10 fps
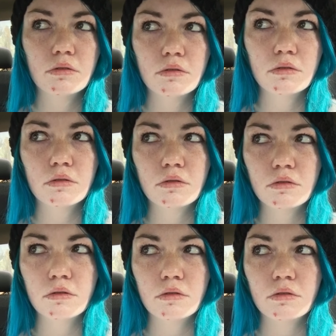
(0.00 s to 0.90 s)

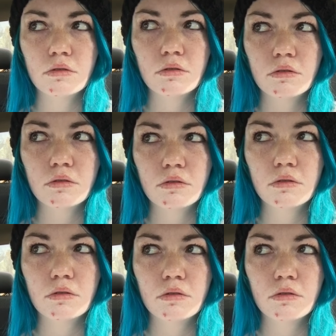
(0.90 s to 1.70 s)
[no speech]